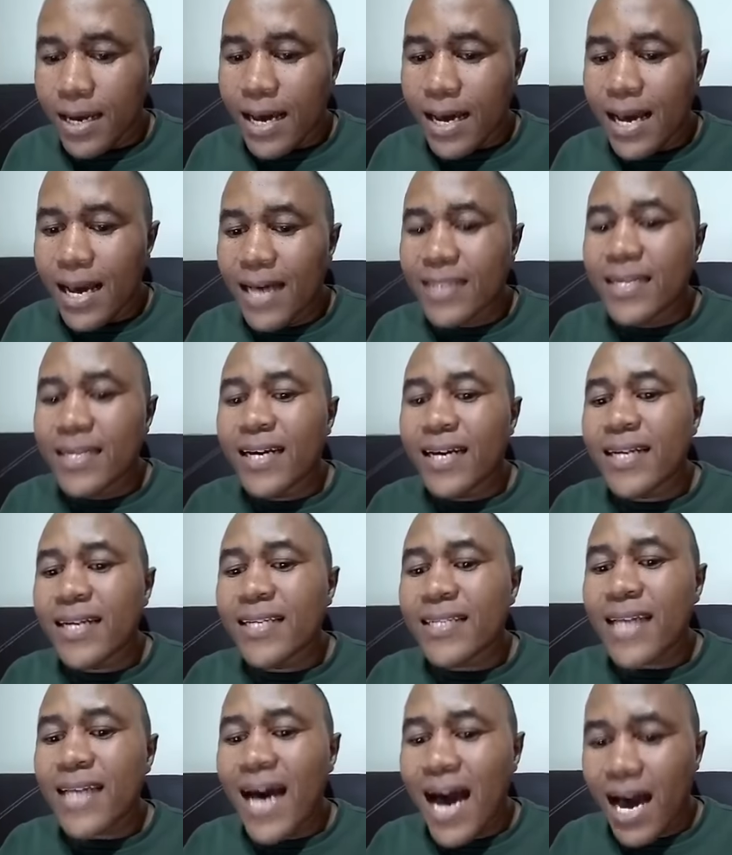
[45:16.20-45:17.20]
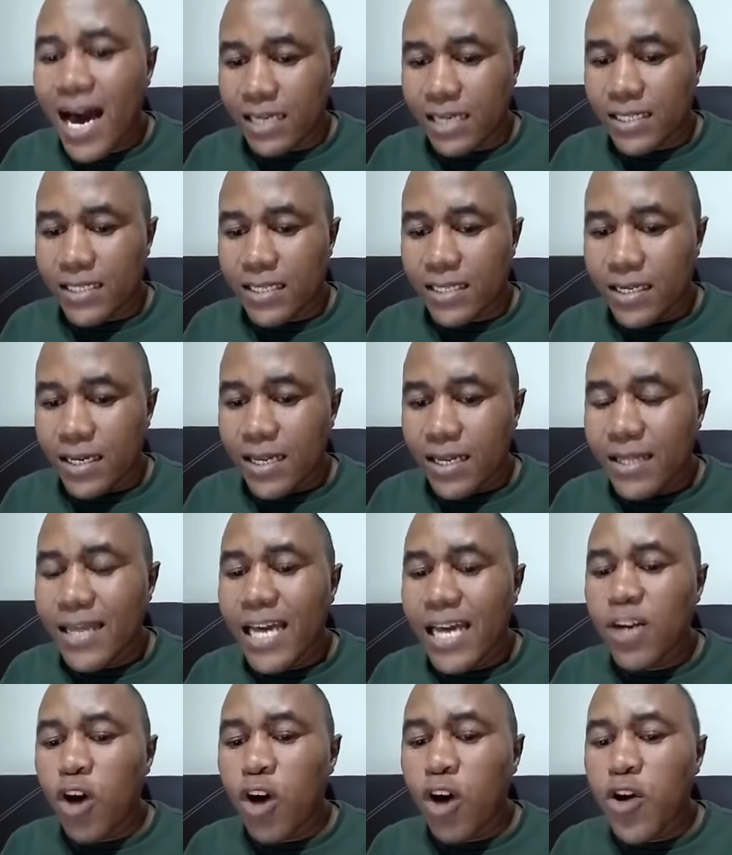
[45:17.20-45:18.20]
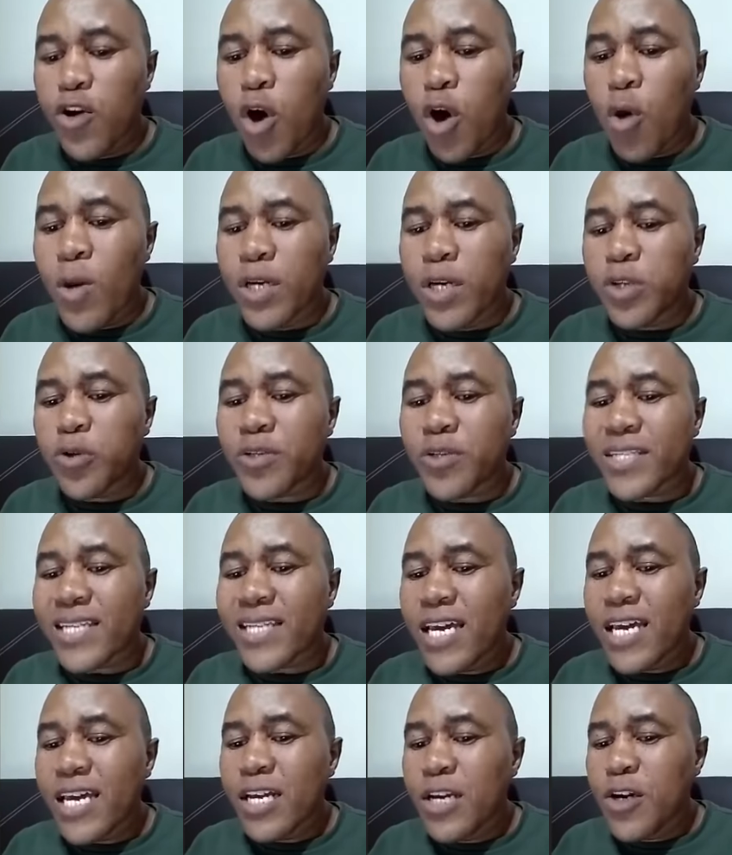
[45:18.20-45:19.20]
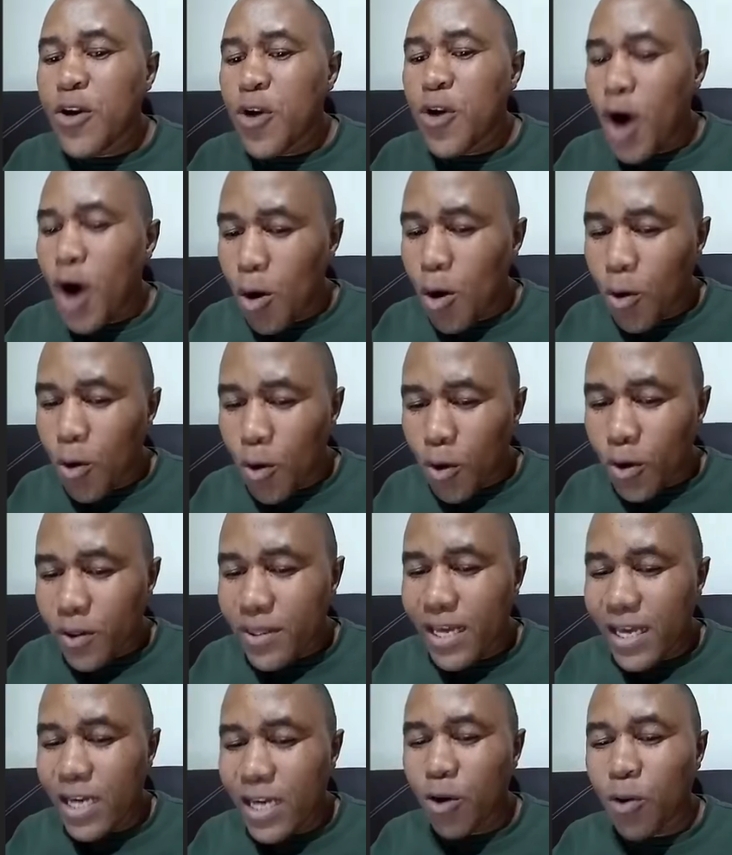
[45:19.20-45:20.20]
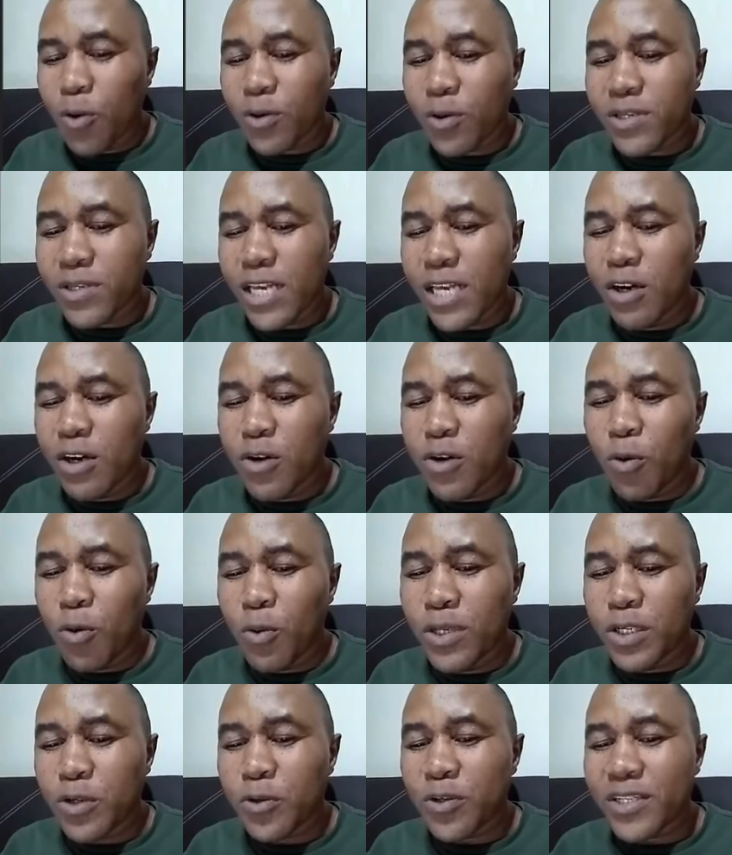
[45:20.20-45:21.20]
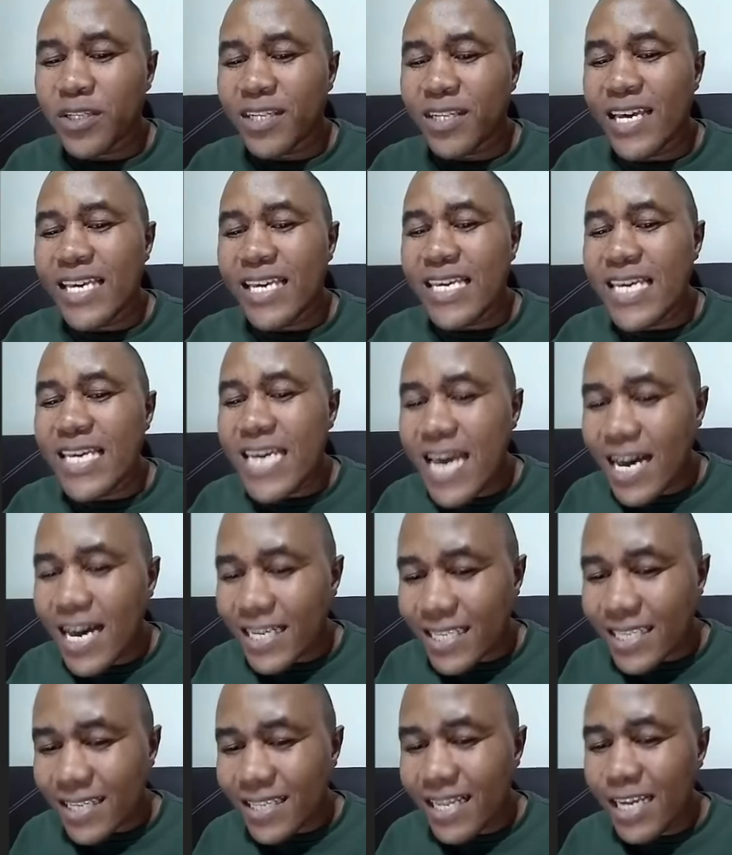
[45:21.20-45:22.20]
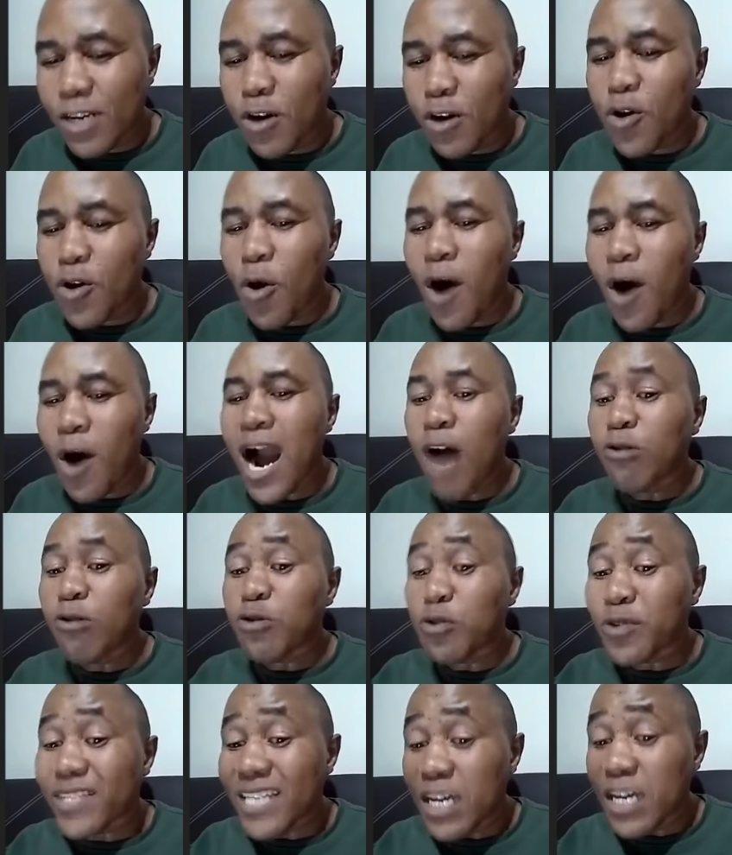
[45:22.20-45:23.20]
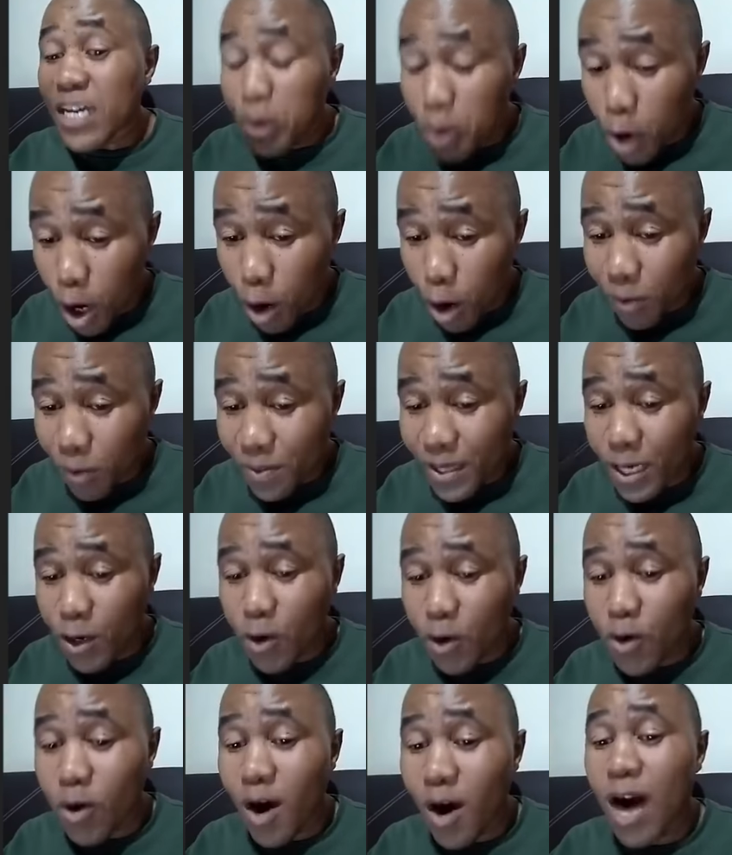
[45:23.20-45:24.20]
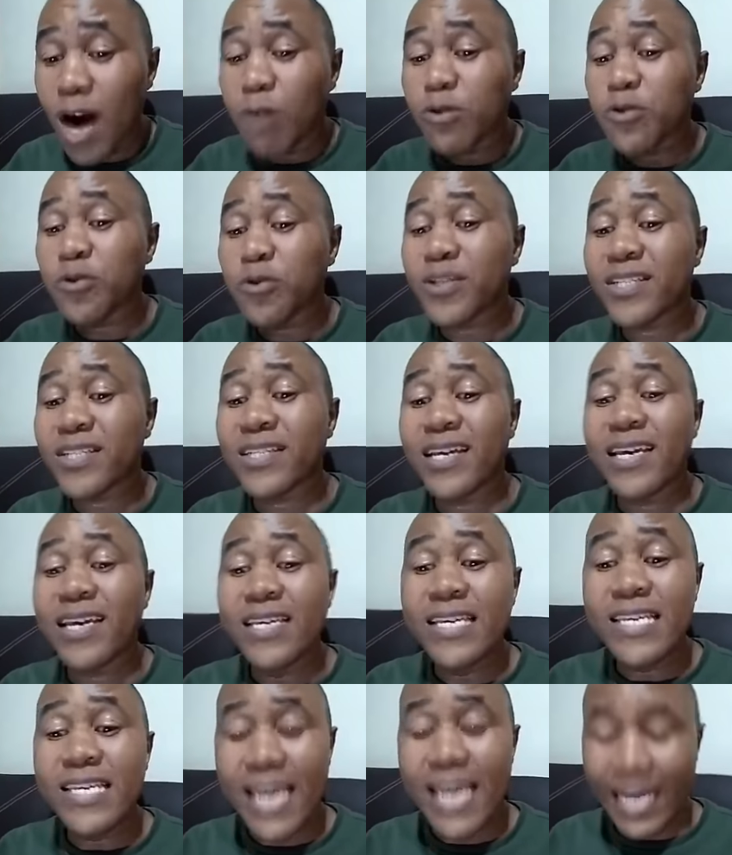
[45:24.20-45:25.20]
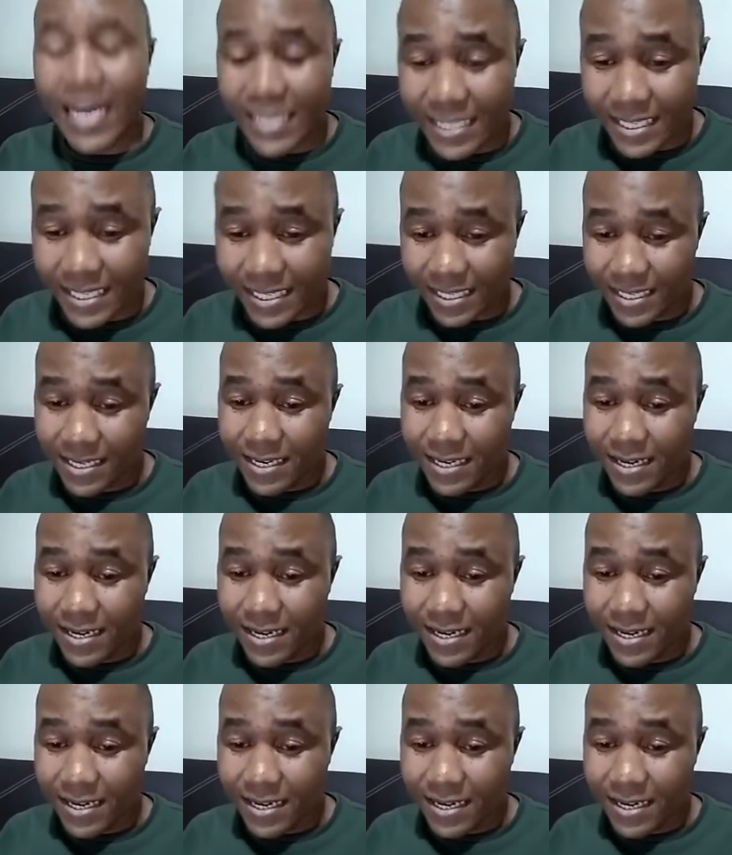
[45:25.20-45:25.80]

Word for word: As a result, they don't know when to say no, they know they don't know when to say yes, they don't know how to say no, they don't know how to say yes.